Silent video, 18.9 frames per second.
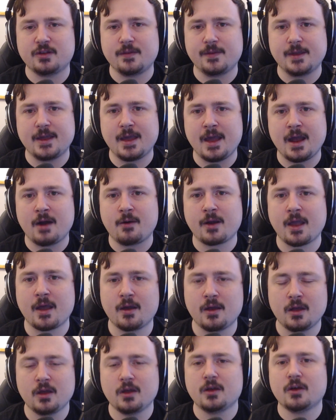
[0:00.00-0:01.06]
the area
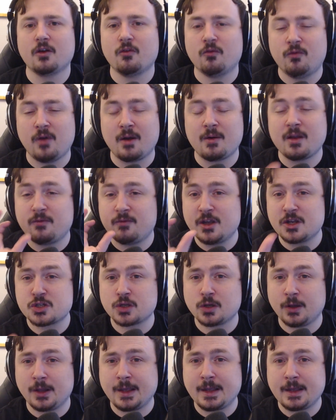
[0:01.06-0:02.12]
very
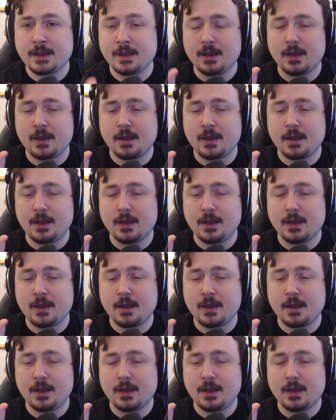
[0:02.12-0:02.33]
visually.